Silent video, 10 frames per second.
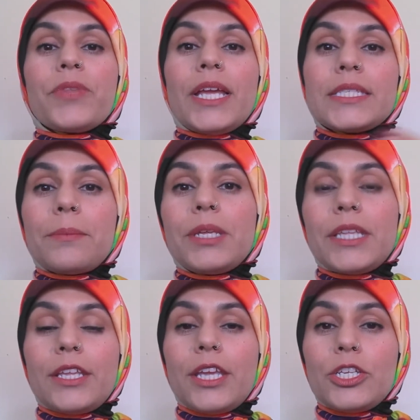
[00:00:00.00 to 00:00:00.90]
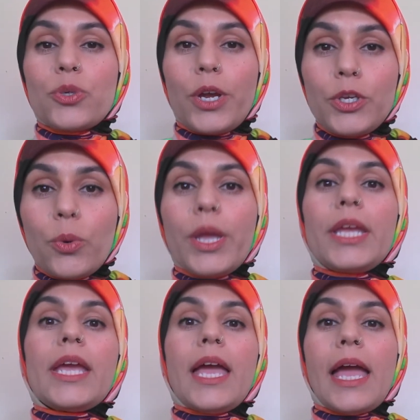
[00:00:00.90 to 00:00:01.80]
it's something that they enjoy
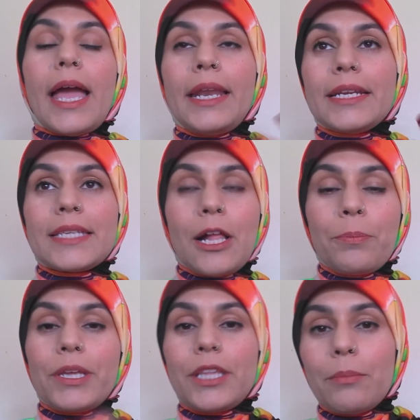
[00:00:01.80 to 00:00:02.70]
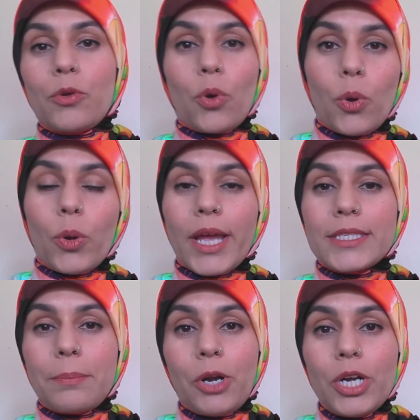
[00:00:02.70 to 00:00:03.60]
doing and it's helping them grow
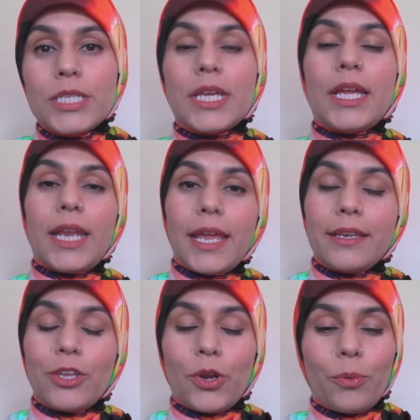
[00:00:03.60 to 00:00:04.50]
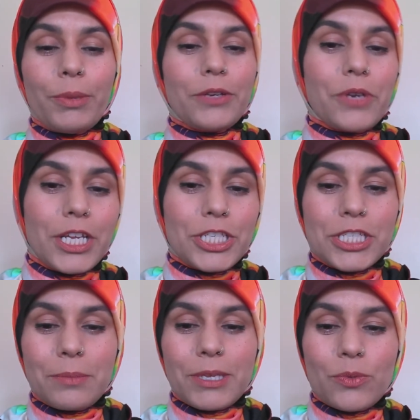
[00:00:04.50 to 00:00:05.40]
as a person and, build
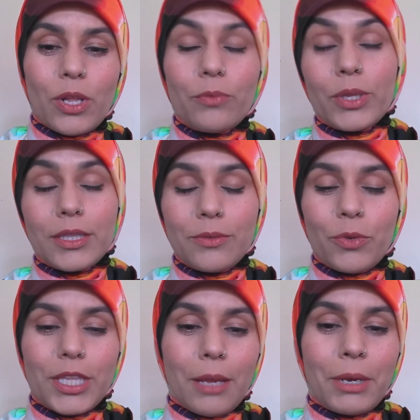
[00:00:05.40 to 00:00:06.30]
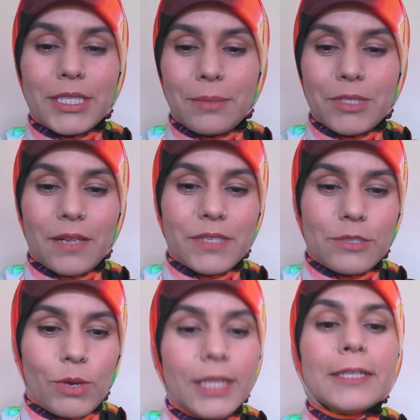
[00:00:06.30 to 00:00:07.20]
relationship as well with amongst themselves
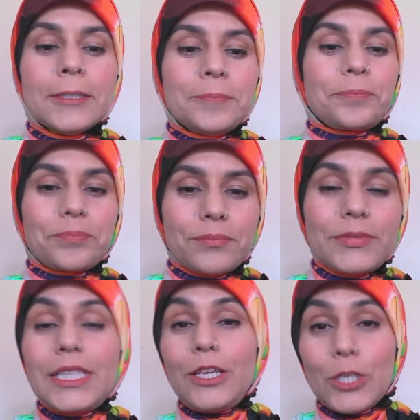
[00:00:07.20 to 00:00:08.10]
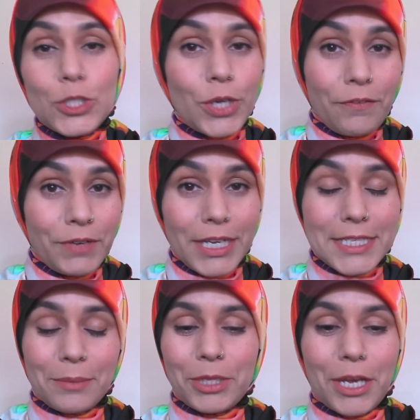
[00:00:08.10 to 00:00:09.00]
as well. So definitely
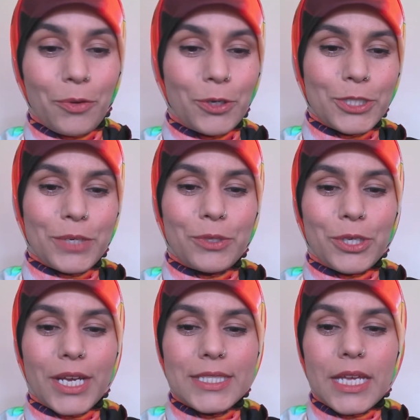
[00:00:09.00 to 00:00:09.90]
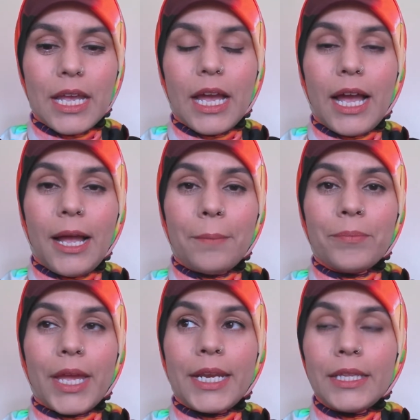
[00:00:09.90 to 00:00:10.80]
something I want to share with you guys.
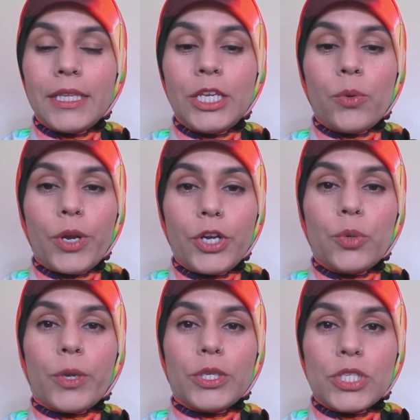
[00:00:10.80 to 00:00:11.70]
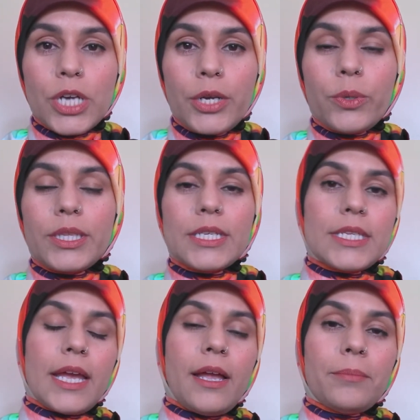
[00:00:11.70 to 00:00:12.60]
Another thing you want to do when you start doing these
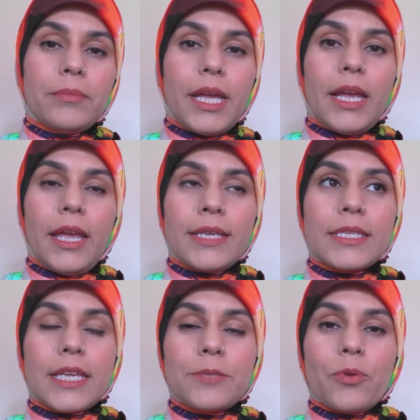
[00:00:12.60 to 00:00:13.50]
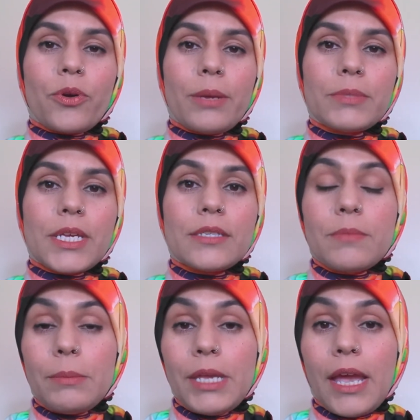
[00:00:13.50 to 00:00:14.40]
exercise programs is
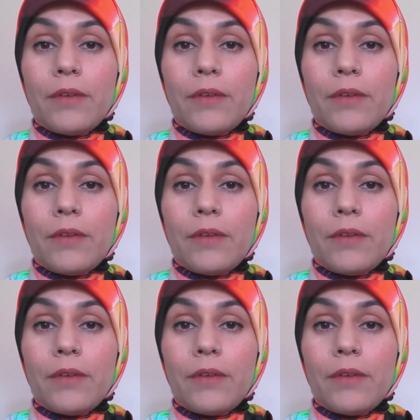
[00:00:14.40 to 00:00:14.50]
maybe